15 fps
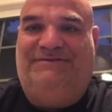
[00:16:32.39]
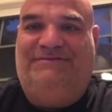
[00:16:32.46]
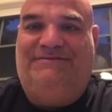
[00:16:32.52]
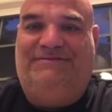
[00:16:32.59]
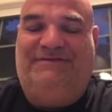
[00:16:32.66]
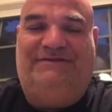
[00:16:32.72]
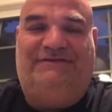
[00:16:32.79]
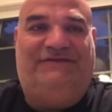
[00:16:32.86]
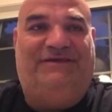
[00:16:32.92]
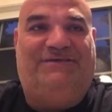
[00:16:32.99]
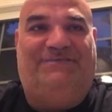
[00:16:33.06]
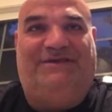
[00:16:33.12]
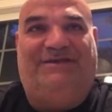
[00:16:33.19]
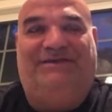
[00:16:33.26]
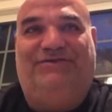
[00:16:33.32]
That's, that's all. it,
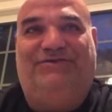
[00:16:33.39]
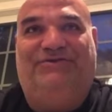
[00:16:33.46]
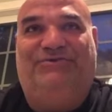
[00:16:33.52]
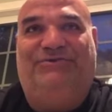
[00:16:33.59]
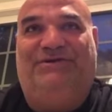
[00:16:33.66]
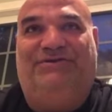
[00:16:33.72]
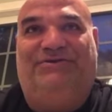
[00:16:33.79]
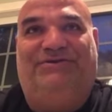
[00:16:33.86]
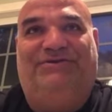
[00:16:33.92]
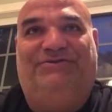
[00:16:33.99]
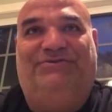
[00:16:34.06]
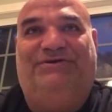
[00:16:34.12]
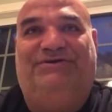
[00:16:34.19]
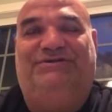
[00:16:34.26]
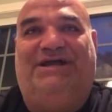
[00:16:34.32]
man. You do, you know, you do a
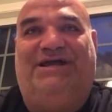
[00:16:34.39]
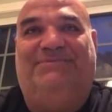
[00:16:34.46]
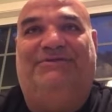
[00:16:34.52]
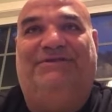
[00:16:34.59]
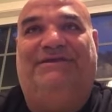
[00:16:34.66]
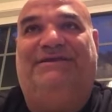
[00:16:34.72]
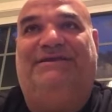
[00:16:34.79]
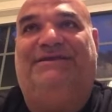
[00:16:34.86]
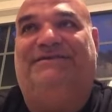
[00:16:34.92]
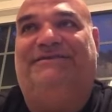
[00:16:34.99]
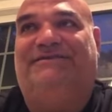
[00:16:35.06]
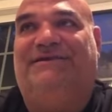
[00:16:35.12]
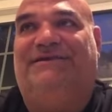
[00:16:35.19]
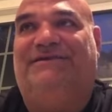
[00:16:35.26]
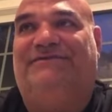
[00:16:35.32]
good job with it. Like I,
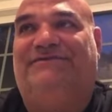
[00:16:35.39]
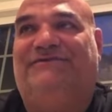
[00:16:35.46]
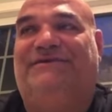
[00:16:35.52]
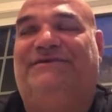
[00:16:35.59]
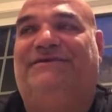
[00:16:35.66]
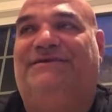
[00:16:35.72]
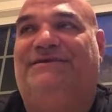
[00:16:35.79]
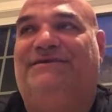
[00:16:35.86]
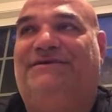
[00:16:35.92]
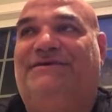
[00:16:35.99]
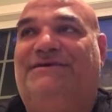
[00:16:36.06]
I said to you,